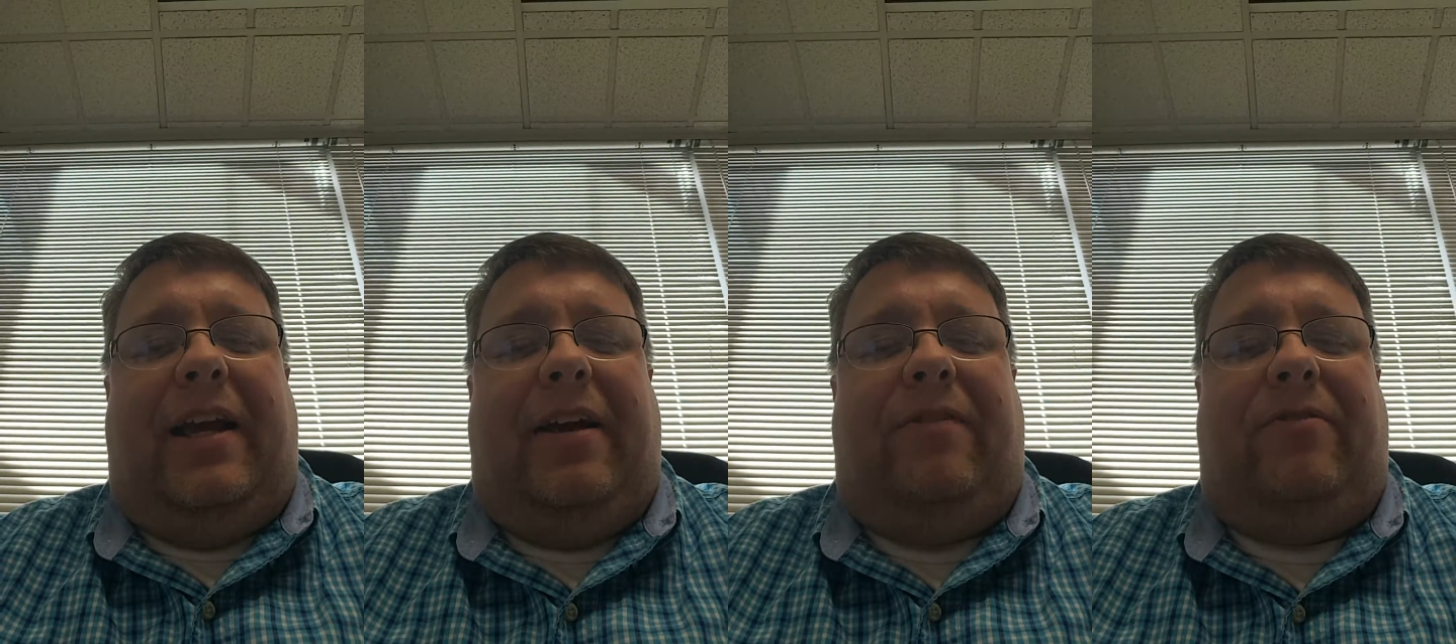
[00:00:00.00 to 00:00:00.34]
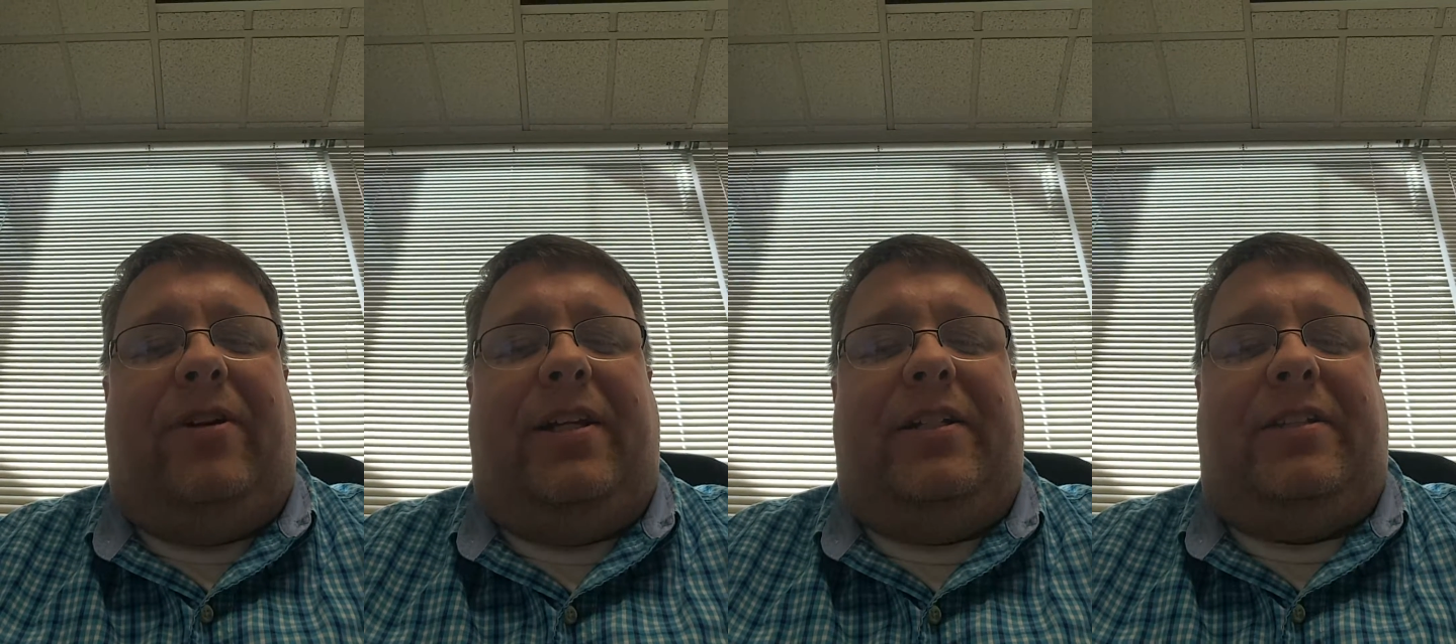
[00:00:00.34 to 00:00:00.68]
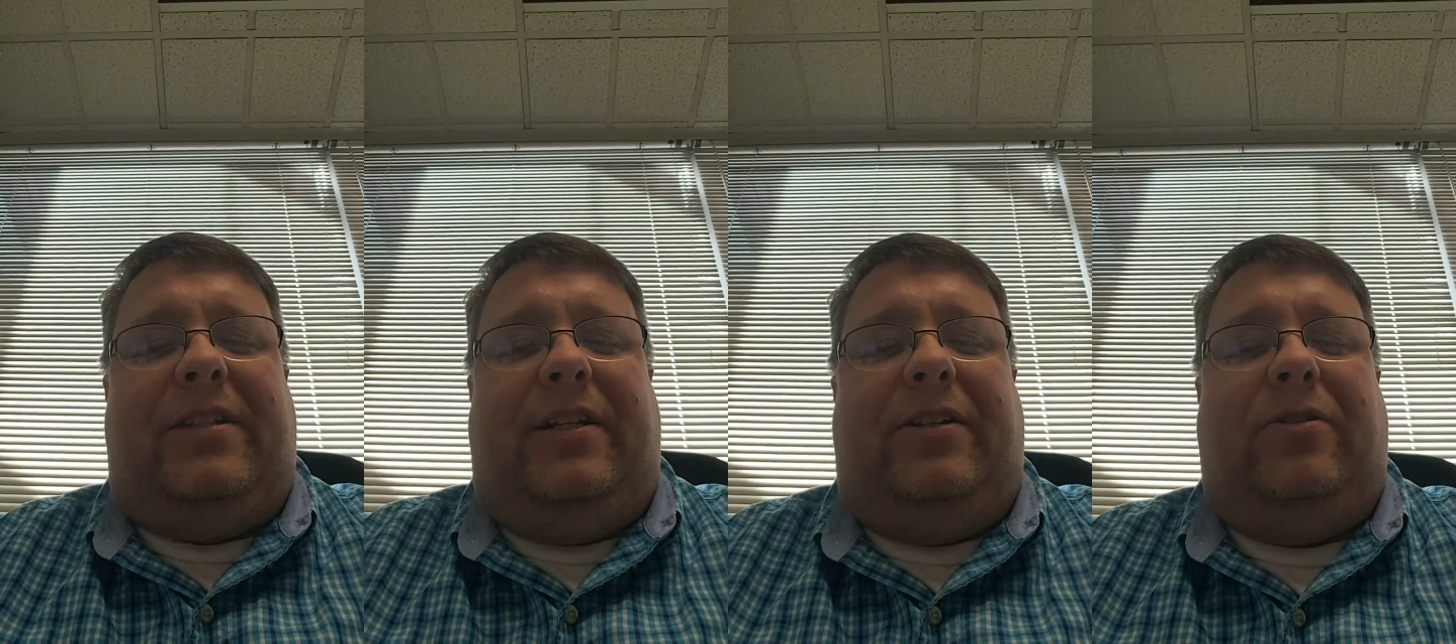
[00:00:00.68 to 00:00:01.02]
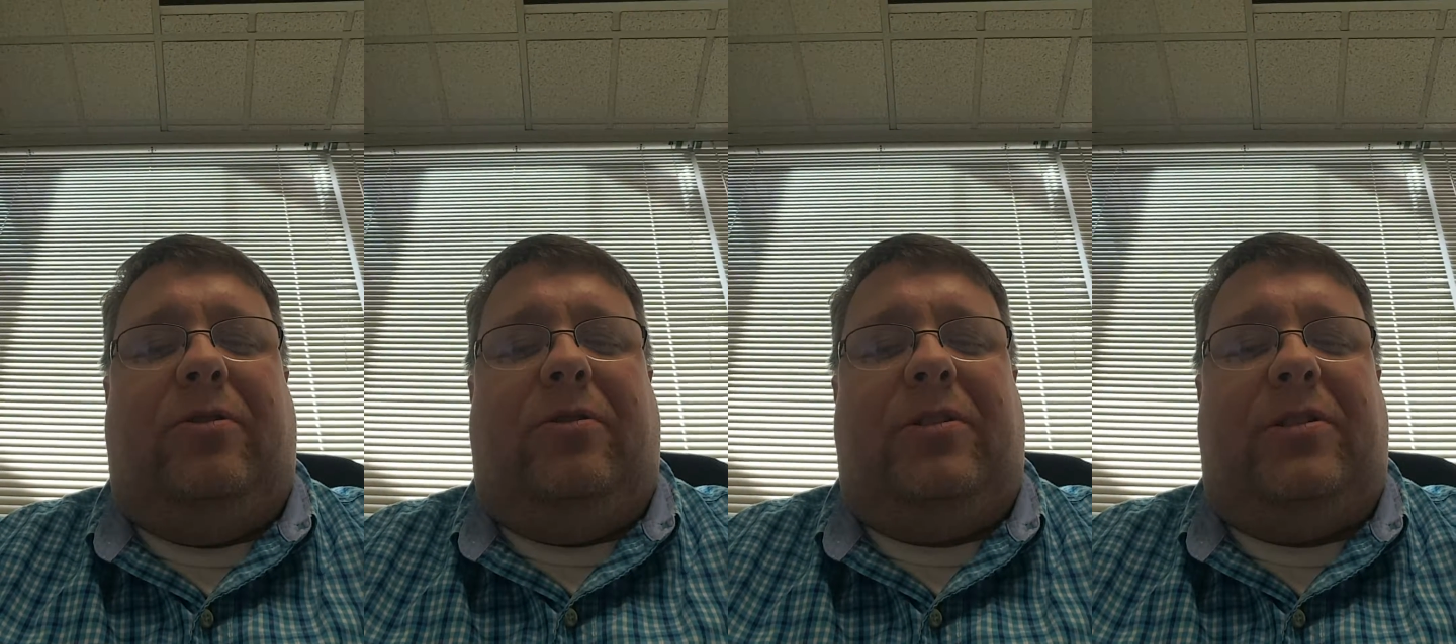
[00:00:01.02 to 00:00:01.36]
every
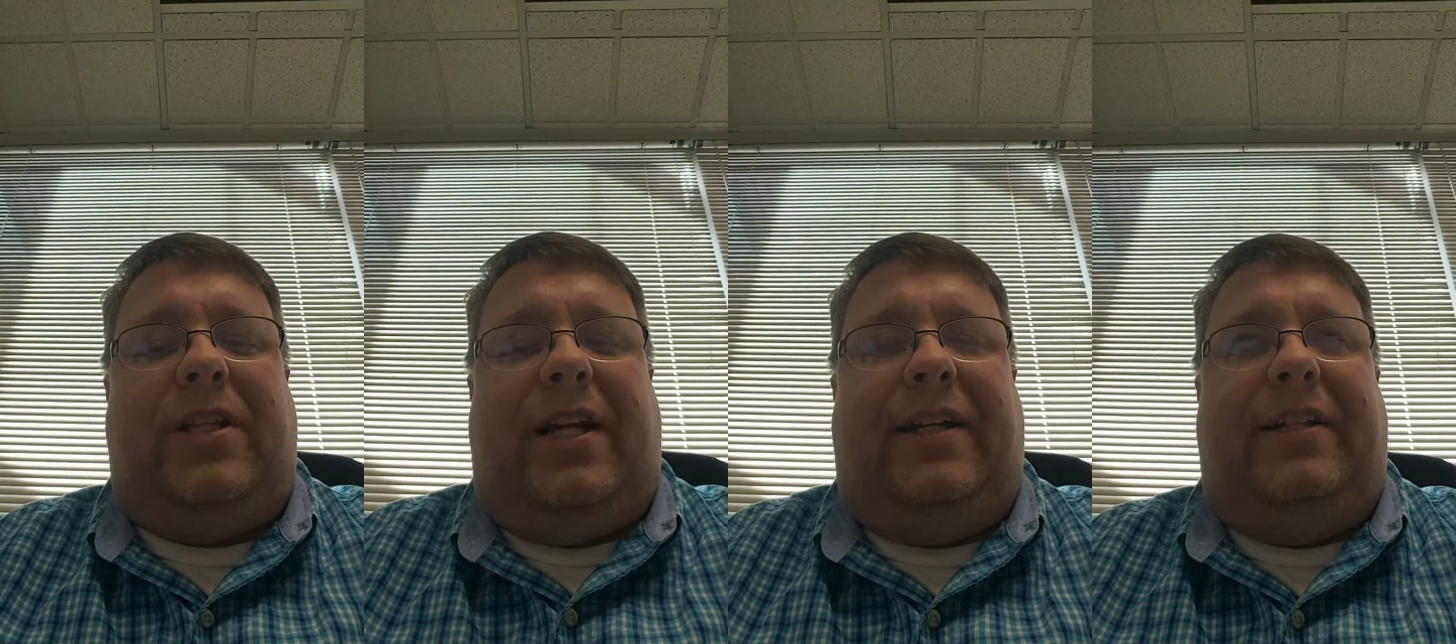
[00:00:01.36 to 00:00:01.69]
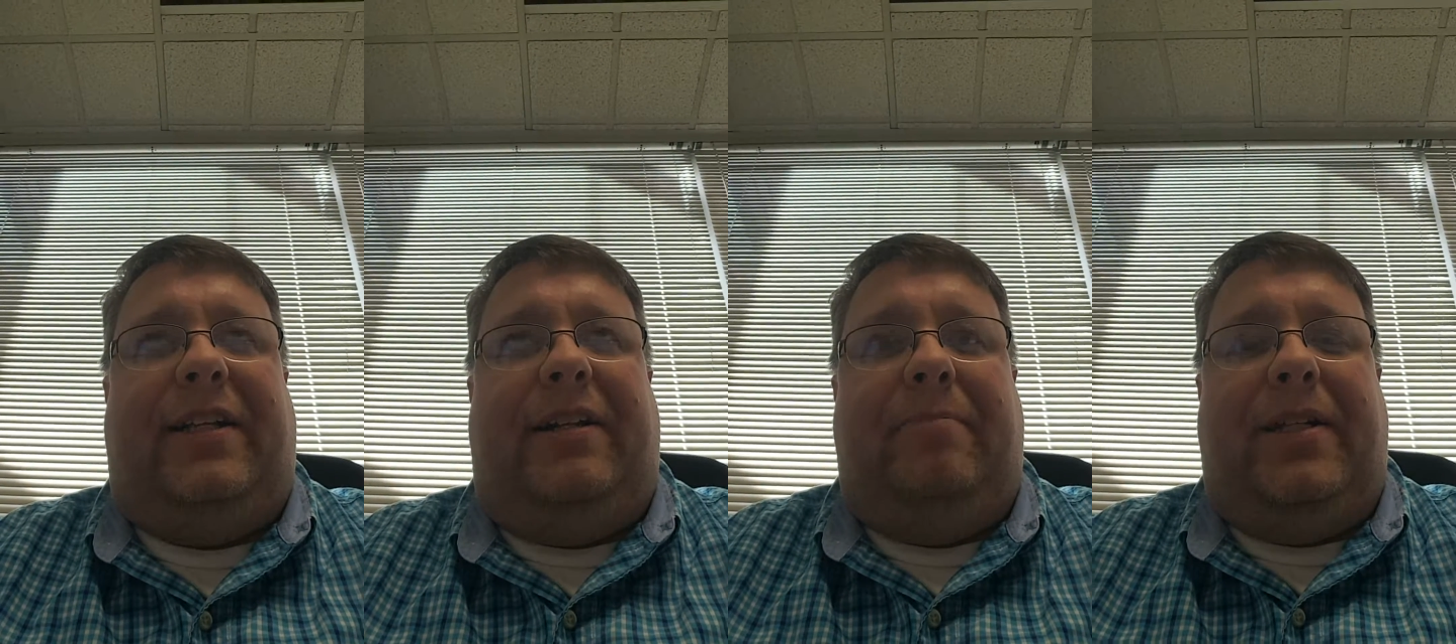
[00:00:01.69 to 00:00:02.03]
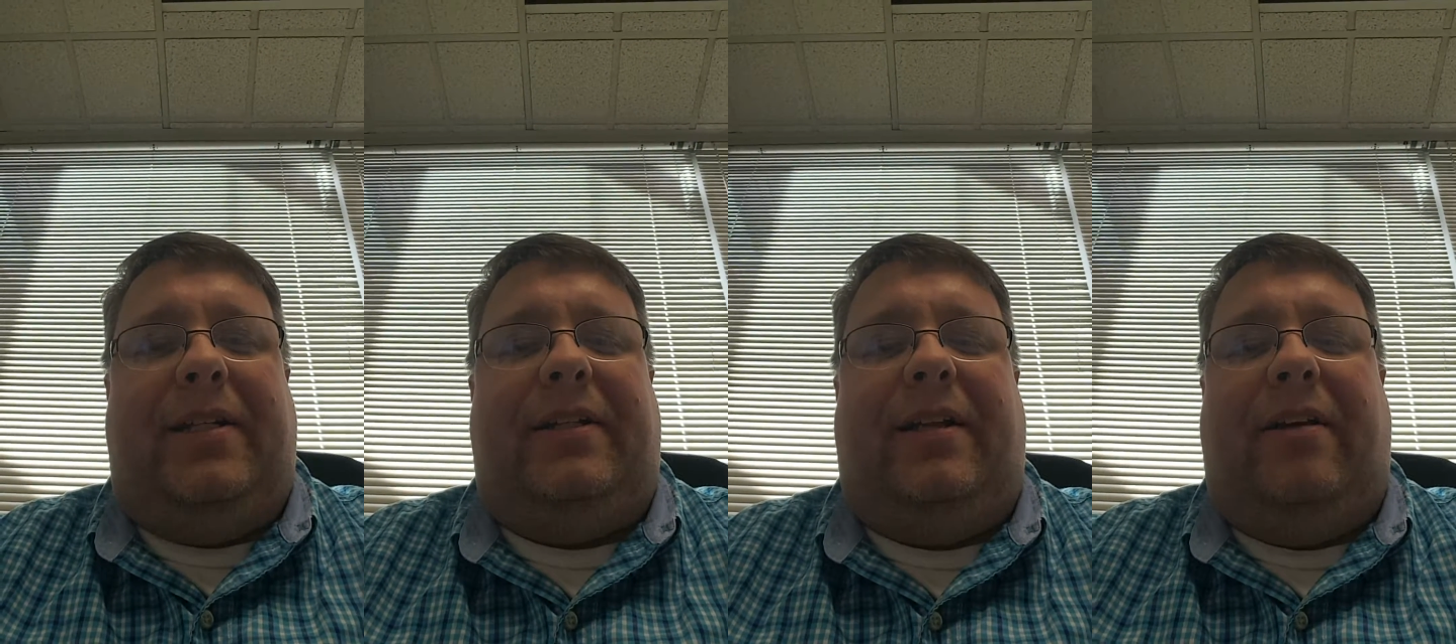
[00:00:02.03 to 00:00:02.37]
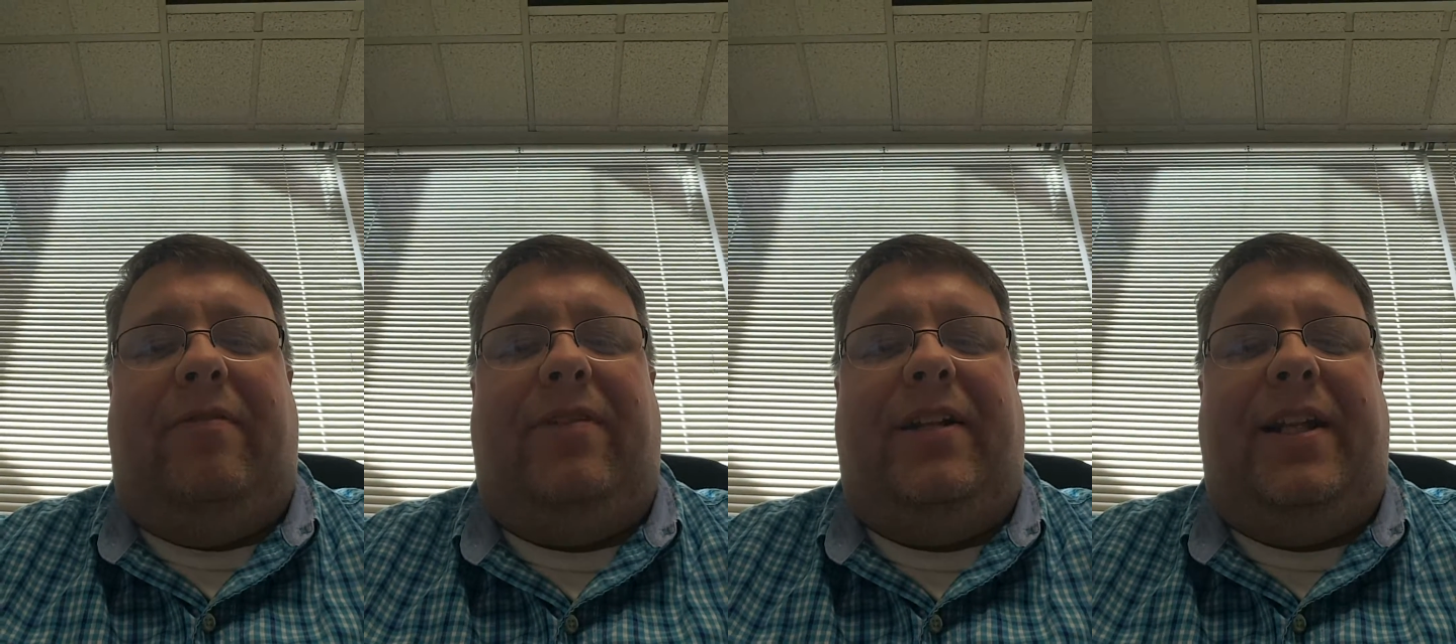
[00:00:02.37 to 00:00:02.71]
single second and minute
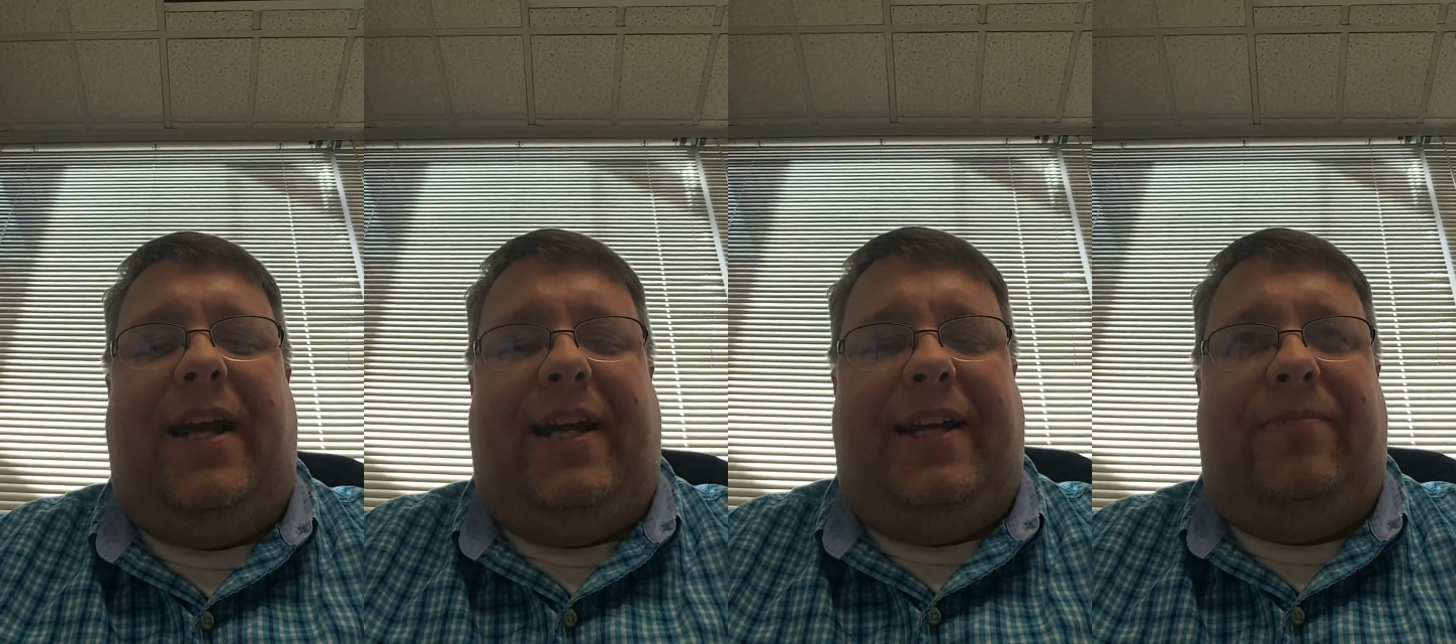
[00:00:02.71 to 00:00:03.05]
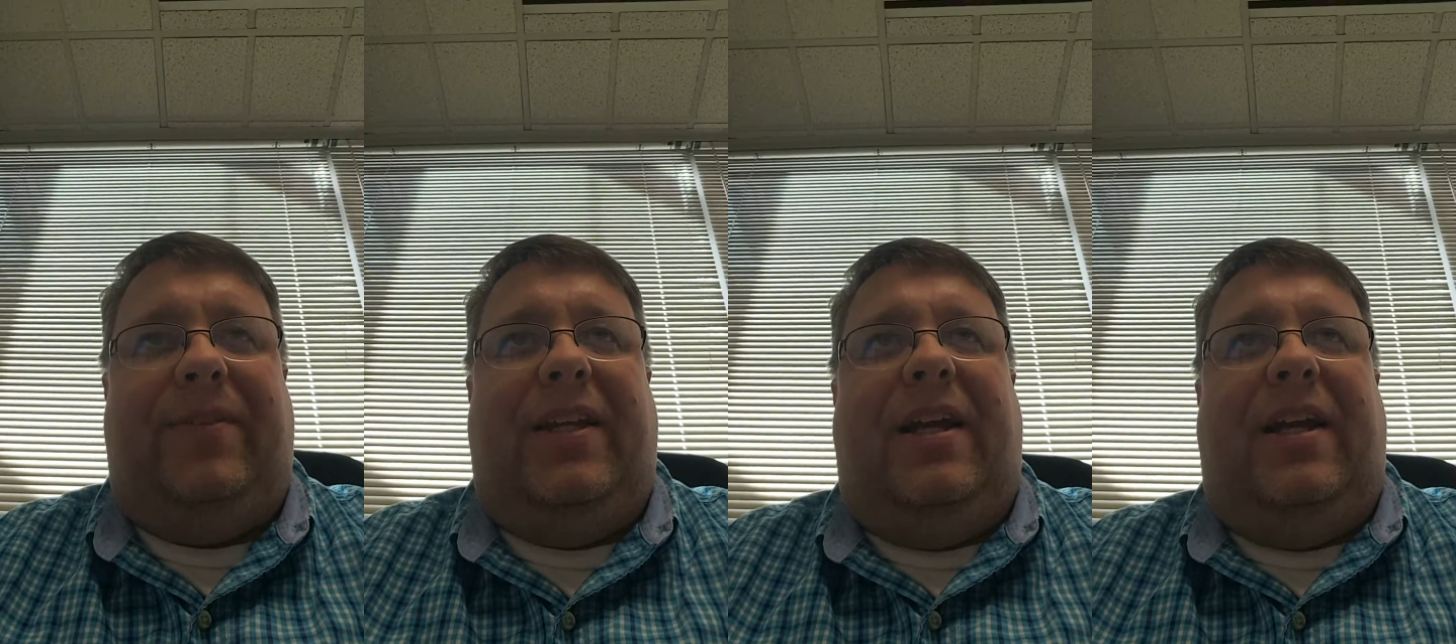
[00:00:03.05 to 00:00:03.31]
of the day.